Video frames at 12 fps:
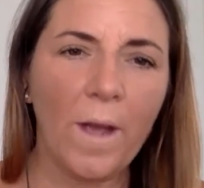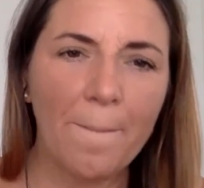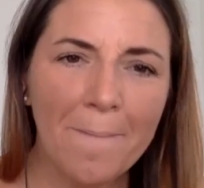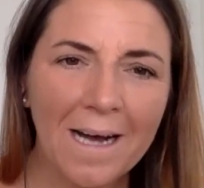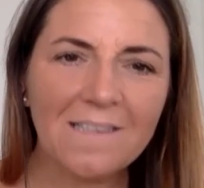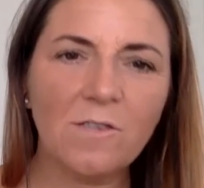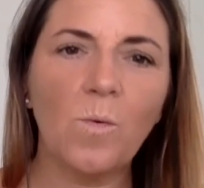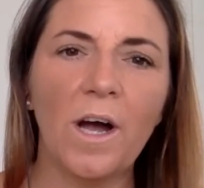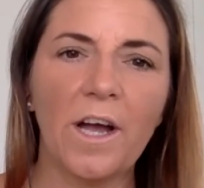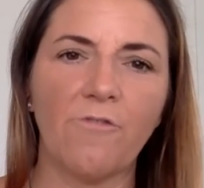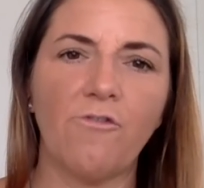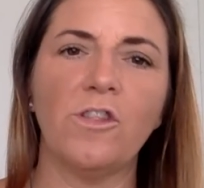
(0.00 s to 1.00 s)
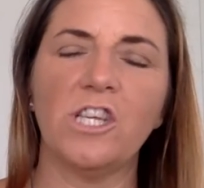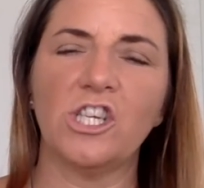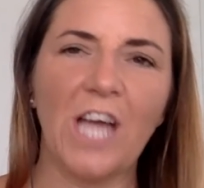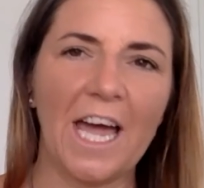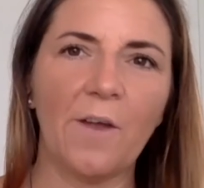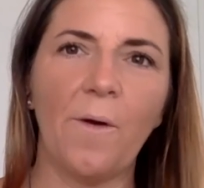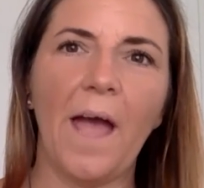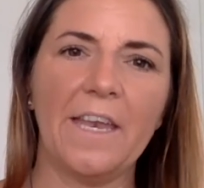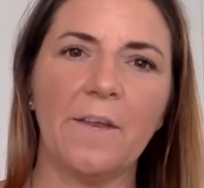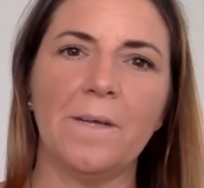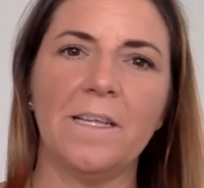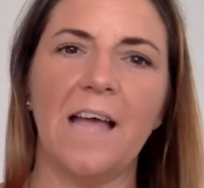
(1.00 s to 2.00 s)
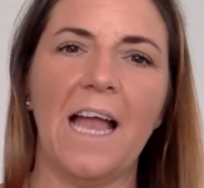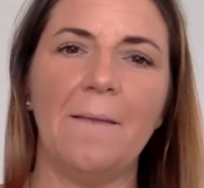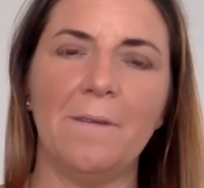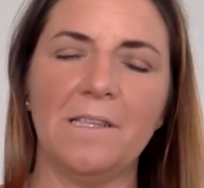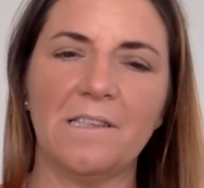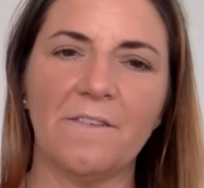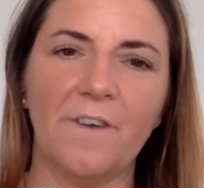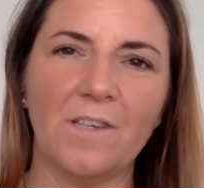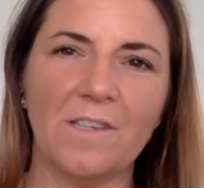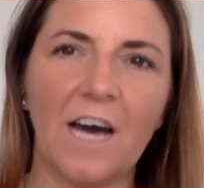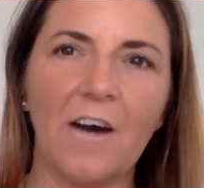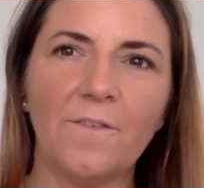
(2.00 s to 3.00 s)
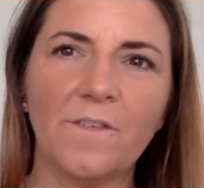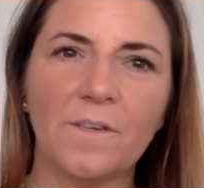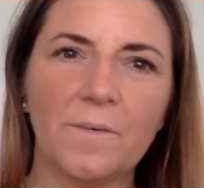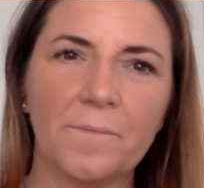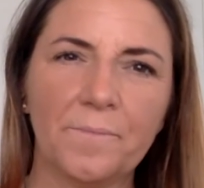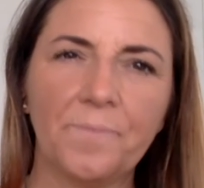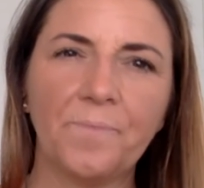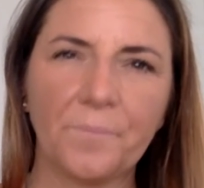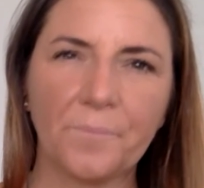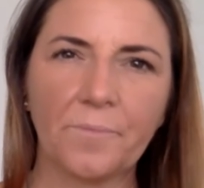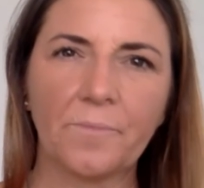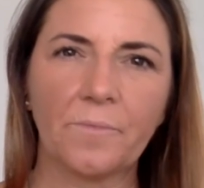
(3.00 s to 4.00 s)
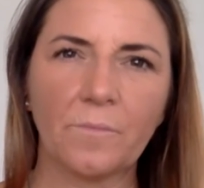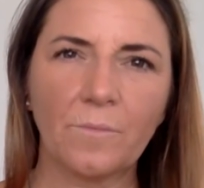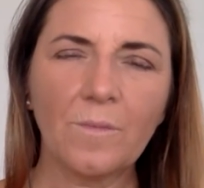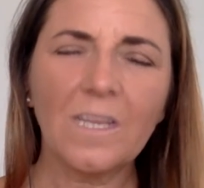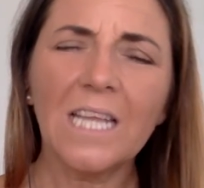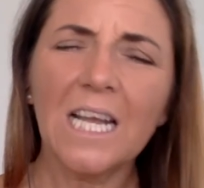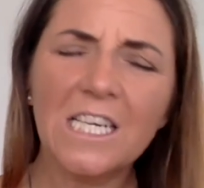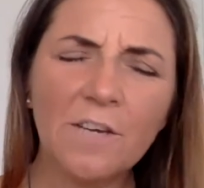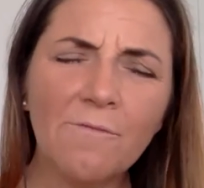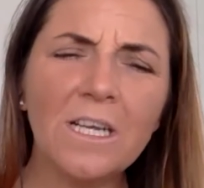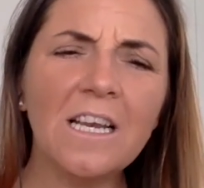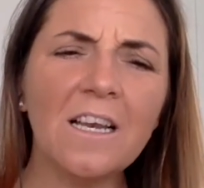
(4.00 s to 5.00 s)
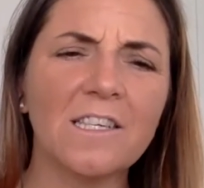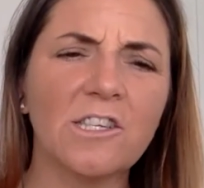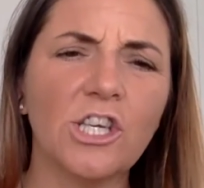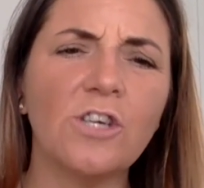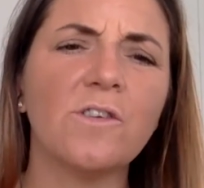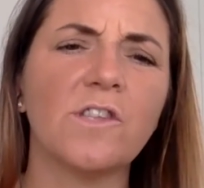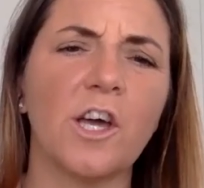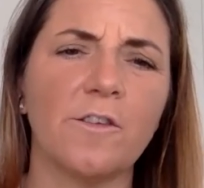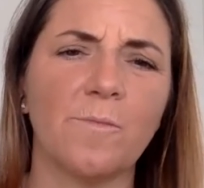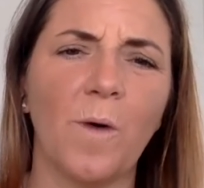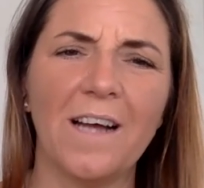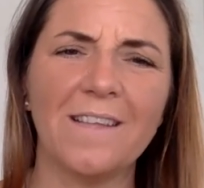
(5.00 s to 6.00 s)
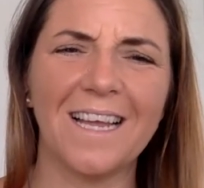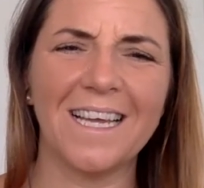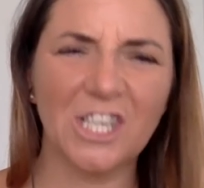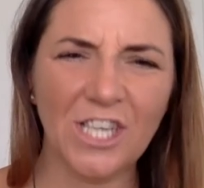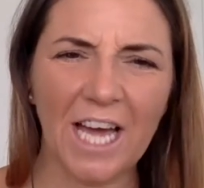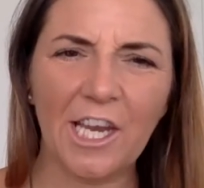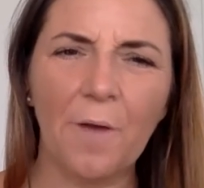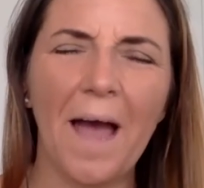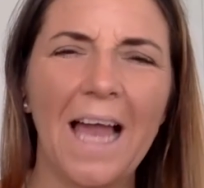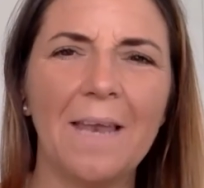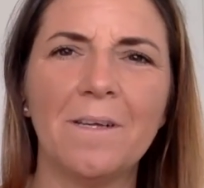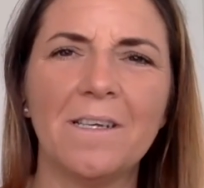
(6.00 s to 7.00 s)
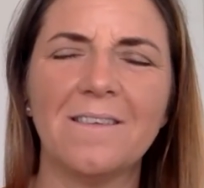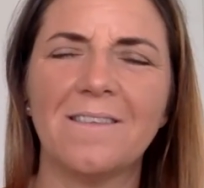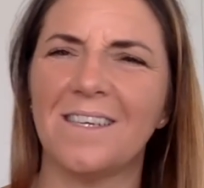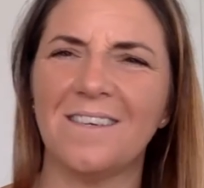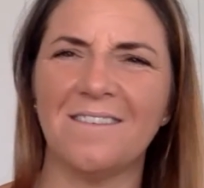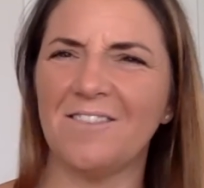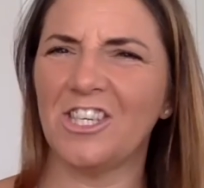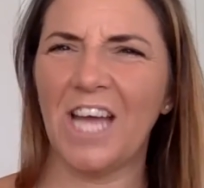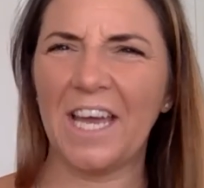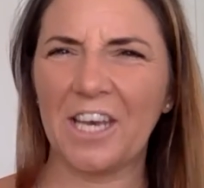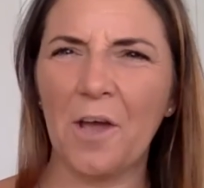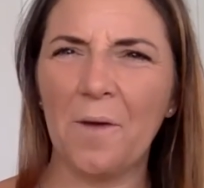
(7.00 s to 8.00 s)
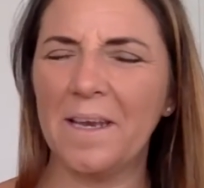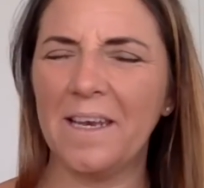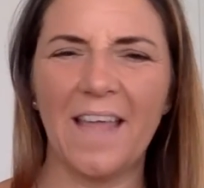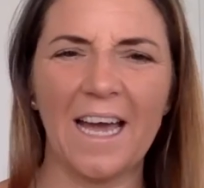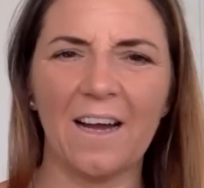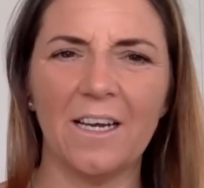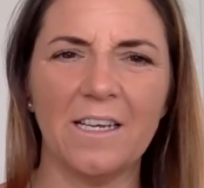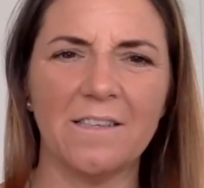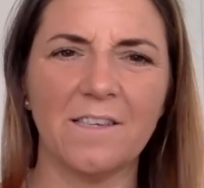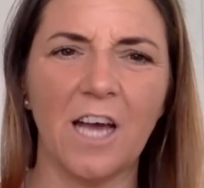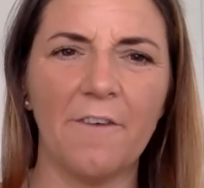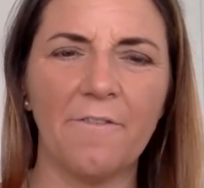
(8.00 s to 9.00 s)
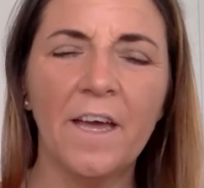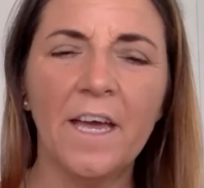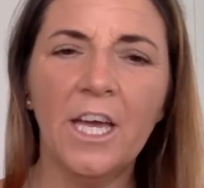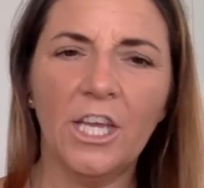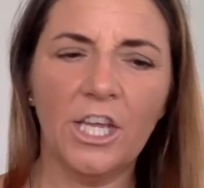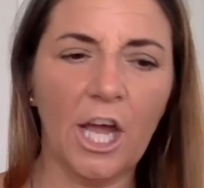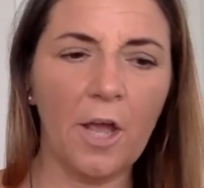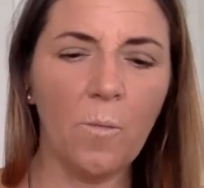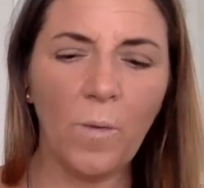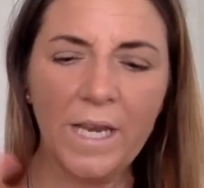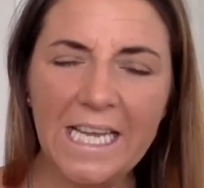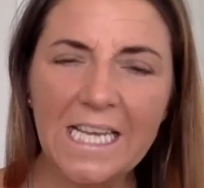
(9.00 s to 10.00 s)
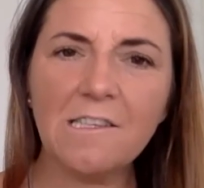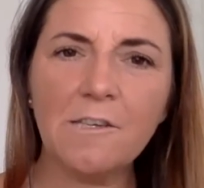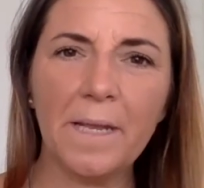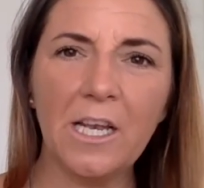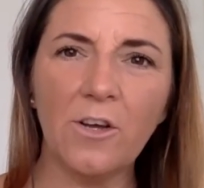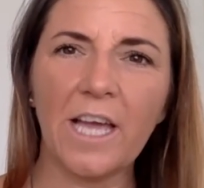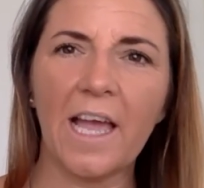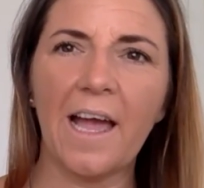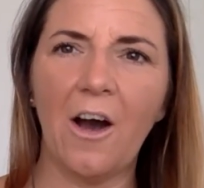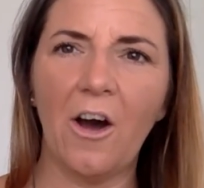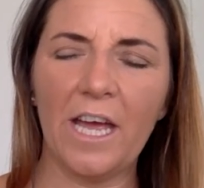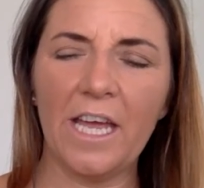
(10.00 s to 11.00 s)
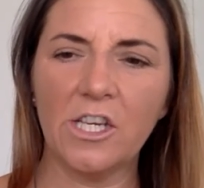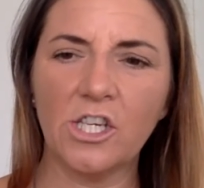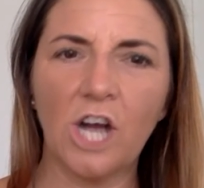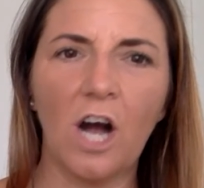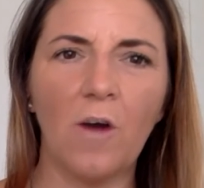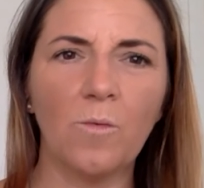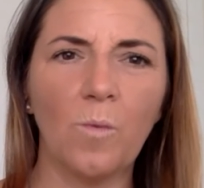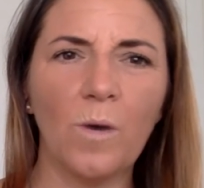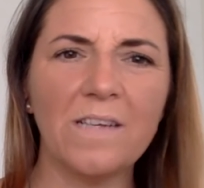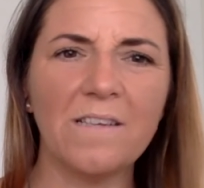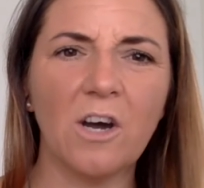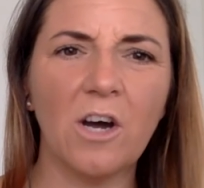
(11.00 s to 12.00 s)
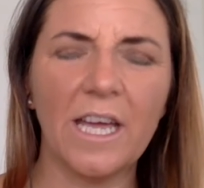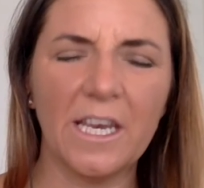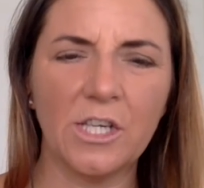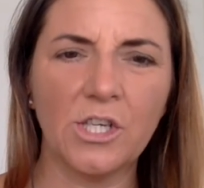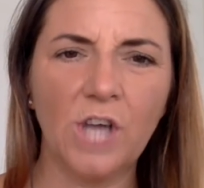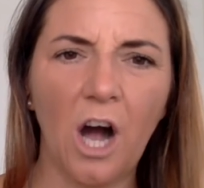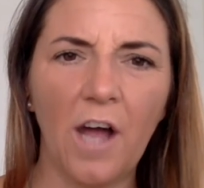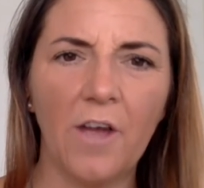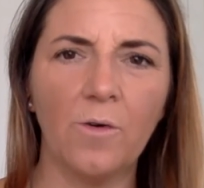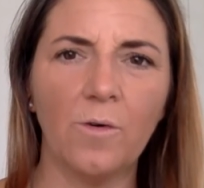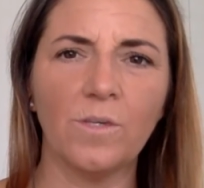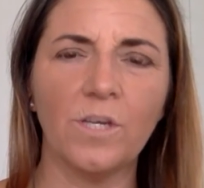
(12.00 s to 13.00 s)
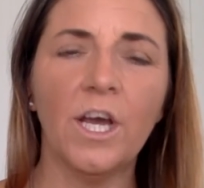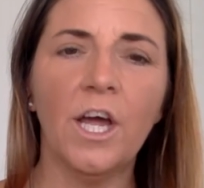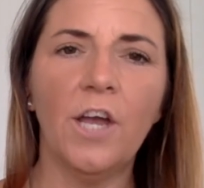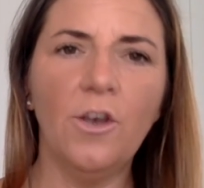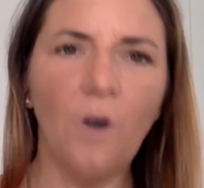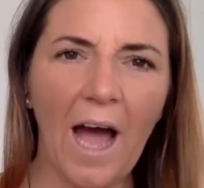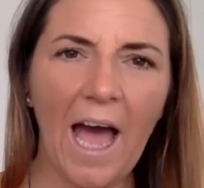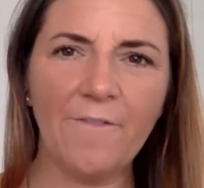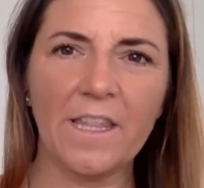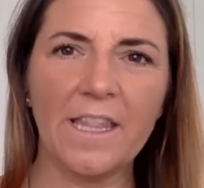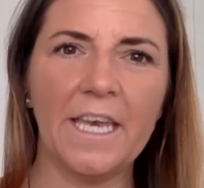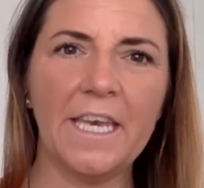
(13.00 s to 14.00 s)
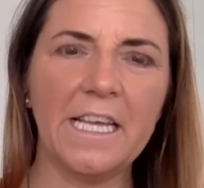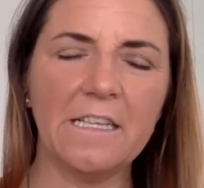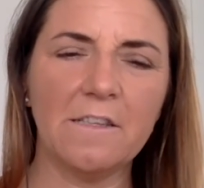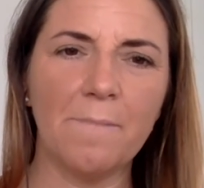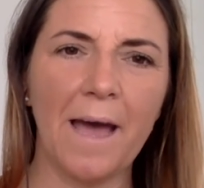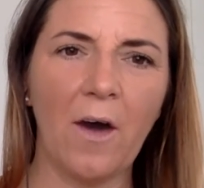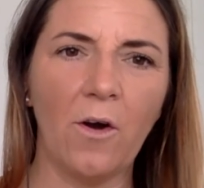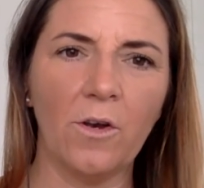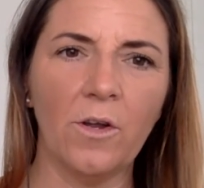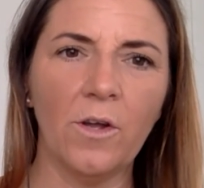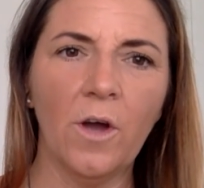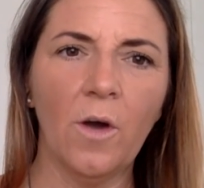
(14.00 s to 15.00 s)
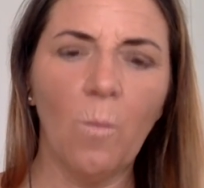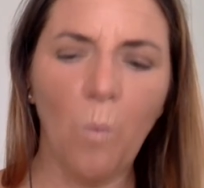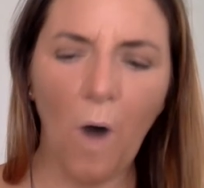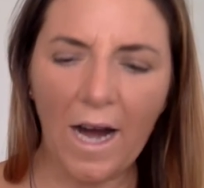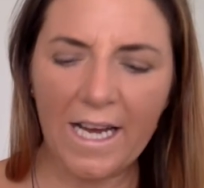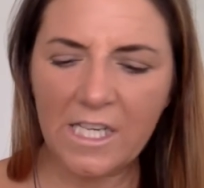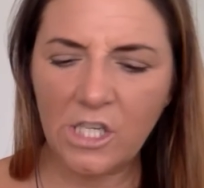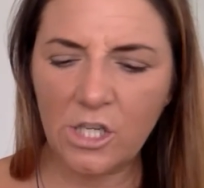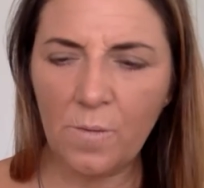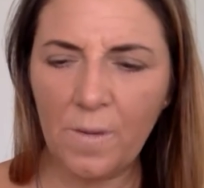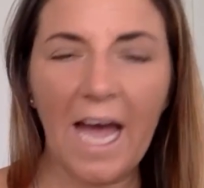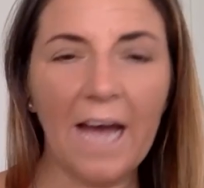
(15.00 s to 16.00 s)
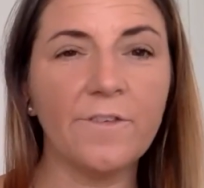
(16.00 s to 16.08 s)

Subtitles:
We must work through the shadow elements of ourselves. Don't really like to use those words like shadow elements and shadow and that kind of stuff. You know, we need to be looking at our inner child. What is our inner child not having their needs met on? Why do we